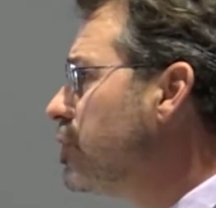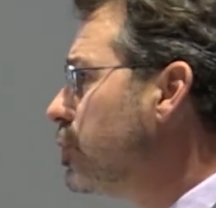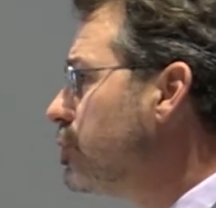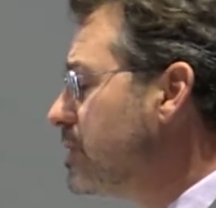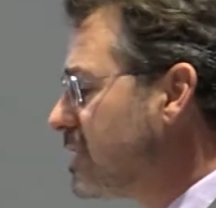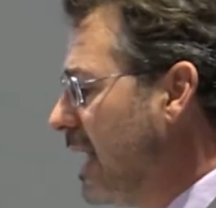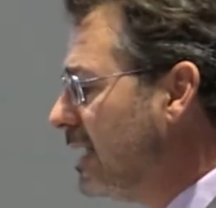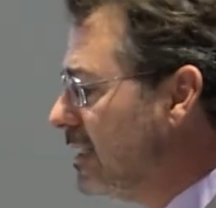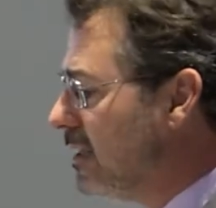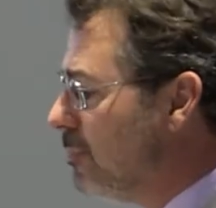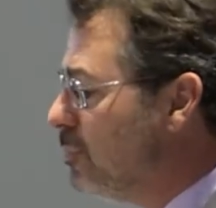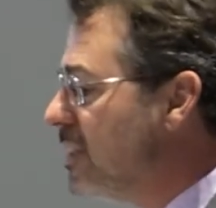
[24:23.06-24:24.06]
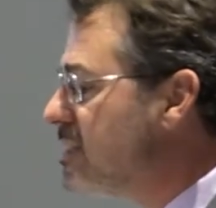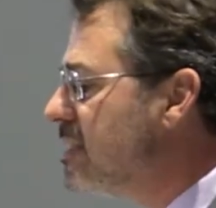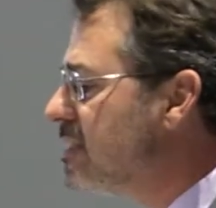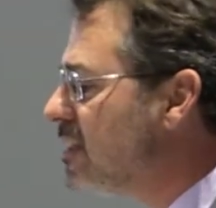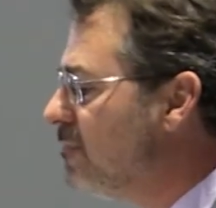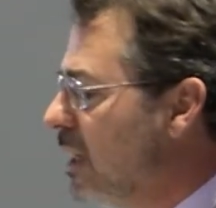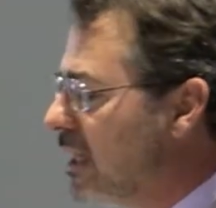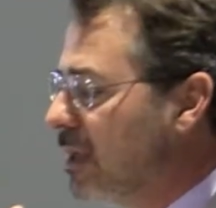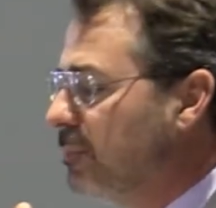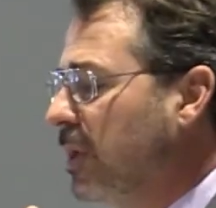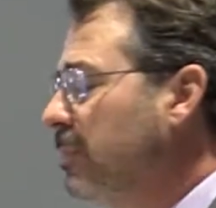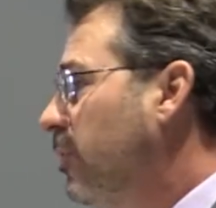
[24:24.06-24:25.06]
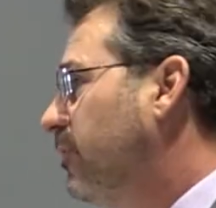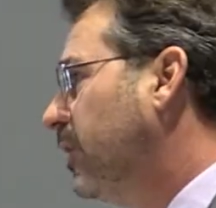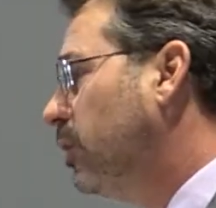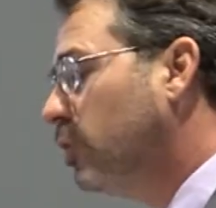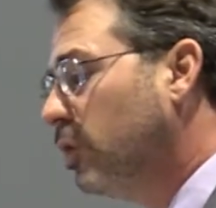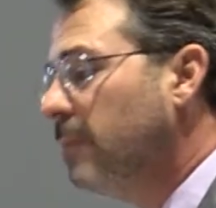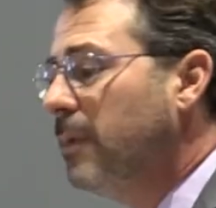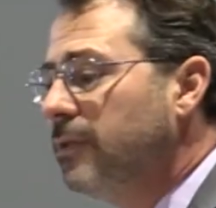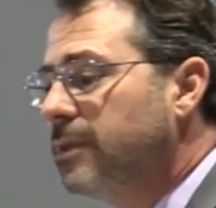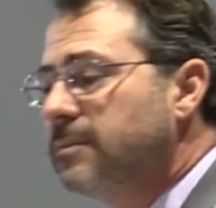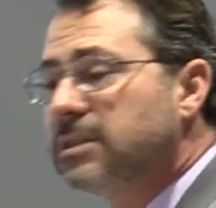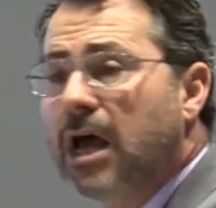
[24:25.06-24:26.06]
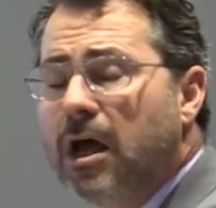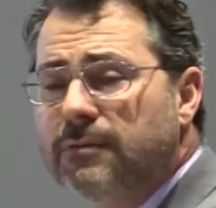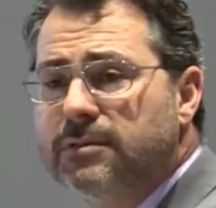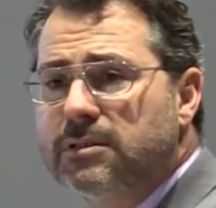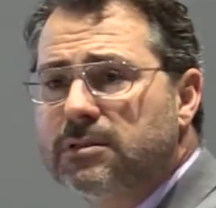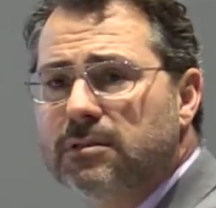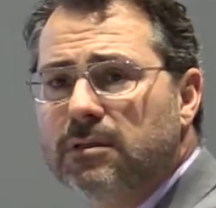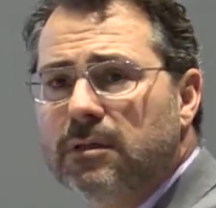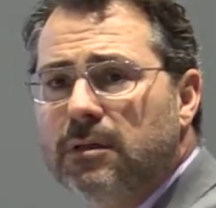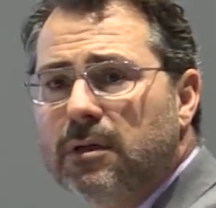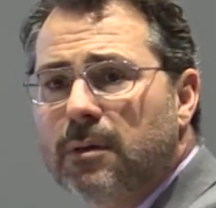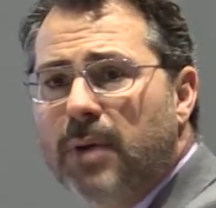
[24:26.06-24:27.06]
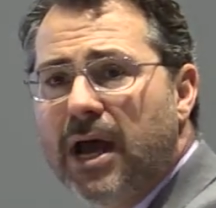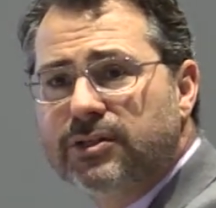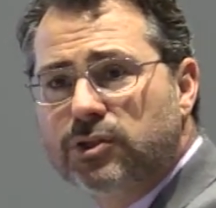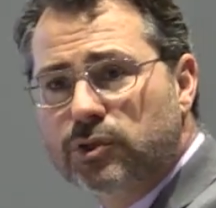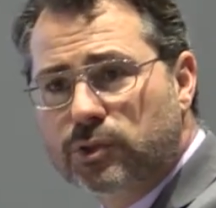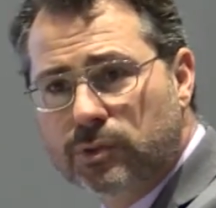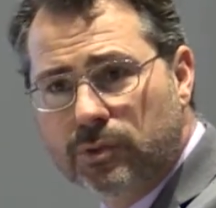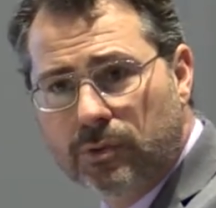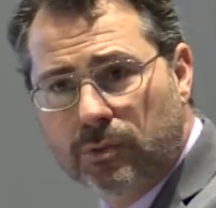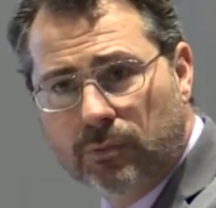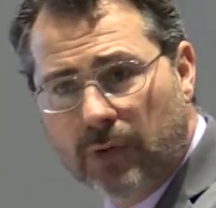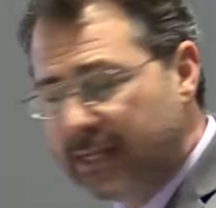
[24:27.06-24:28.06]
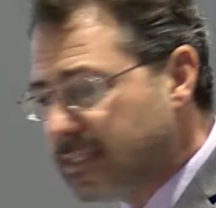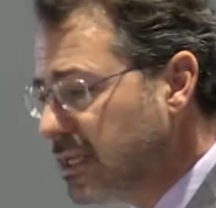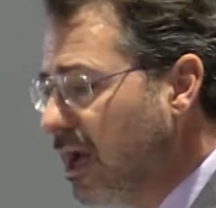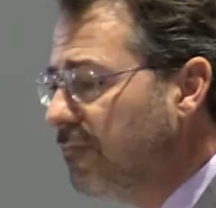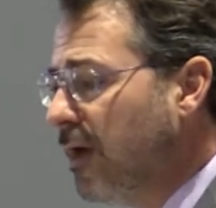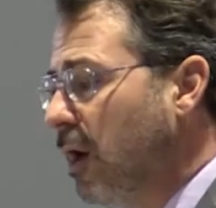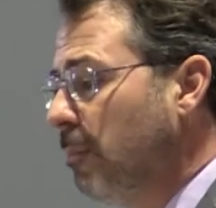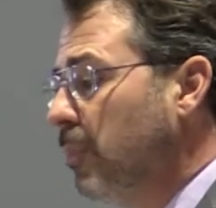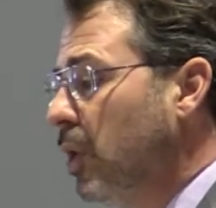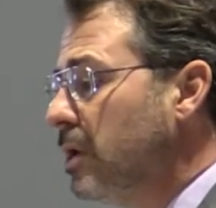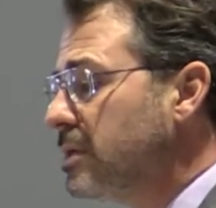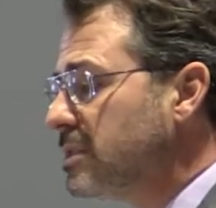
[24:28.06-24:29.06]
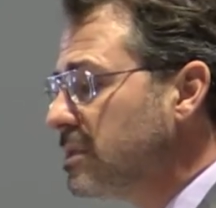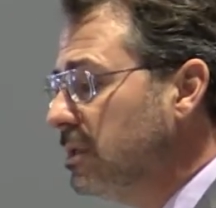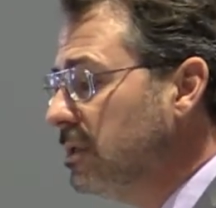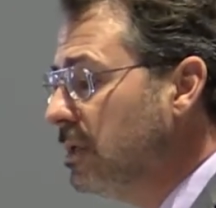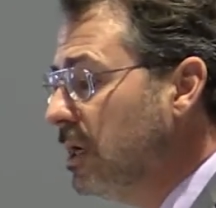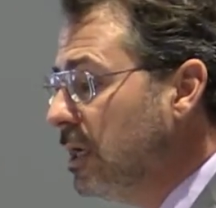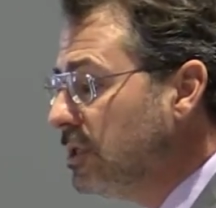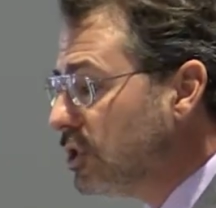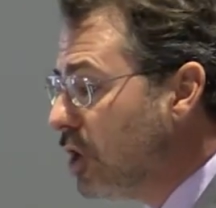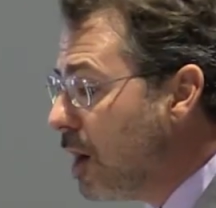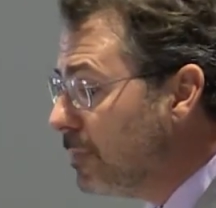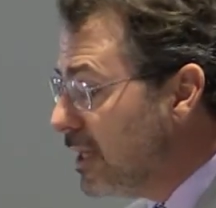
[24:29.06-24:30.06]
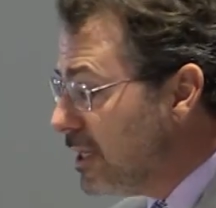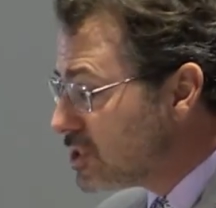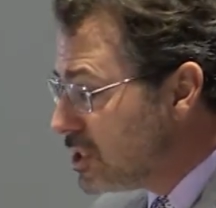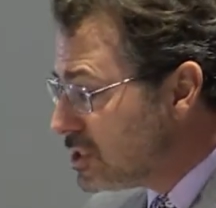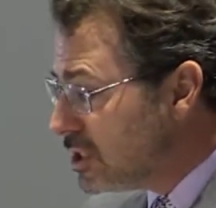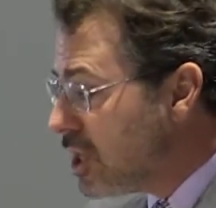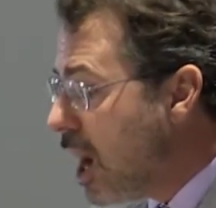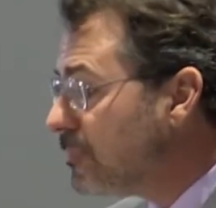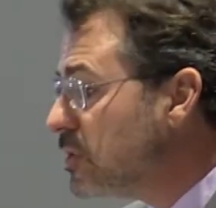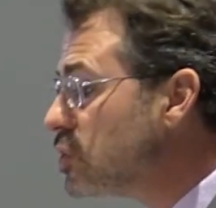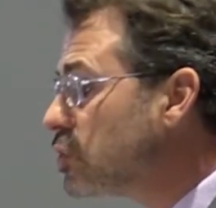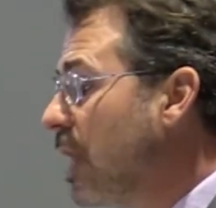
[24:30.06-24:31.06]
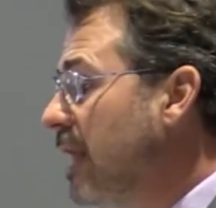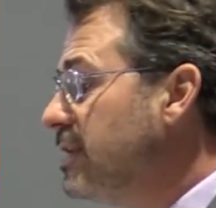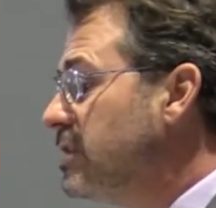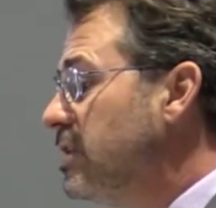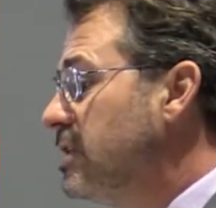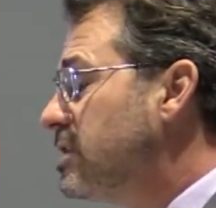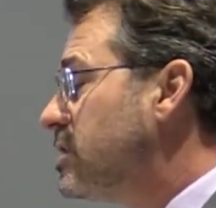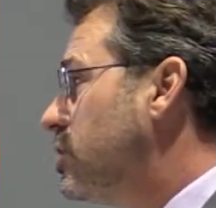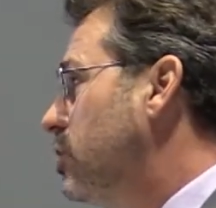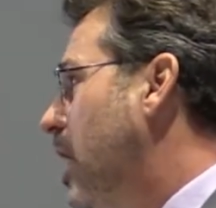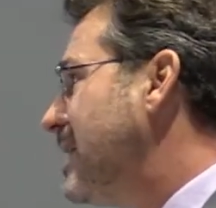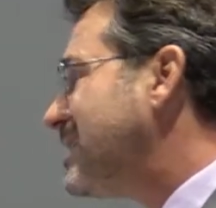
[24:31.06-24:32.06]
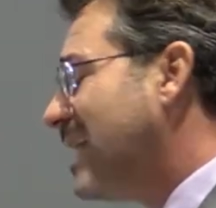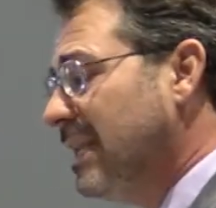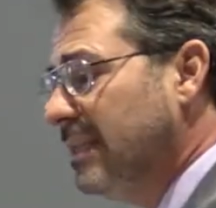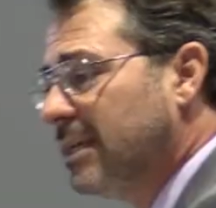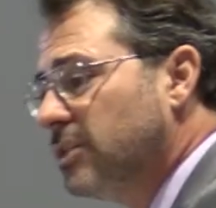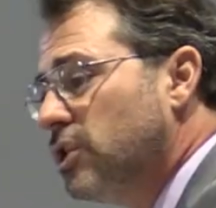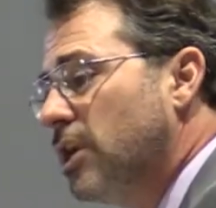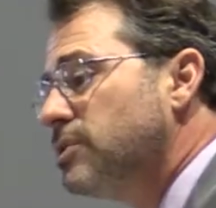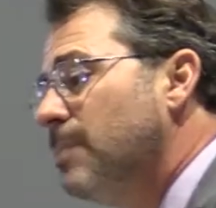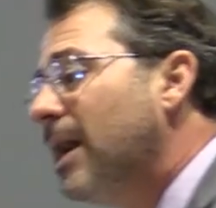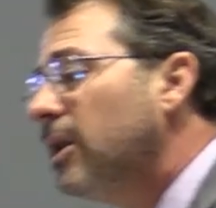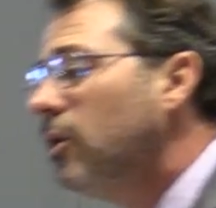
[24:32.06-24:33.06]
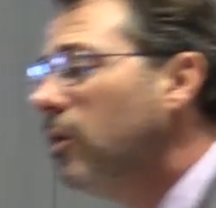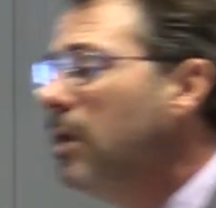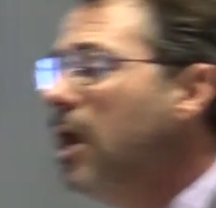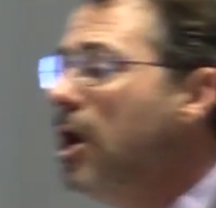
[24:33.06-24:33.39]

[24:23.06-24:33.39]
Churches got into the business of making people feel good about themselves. Pastors write self help books and Denominations adopted strategies to not say anything judgmental.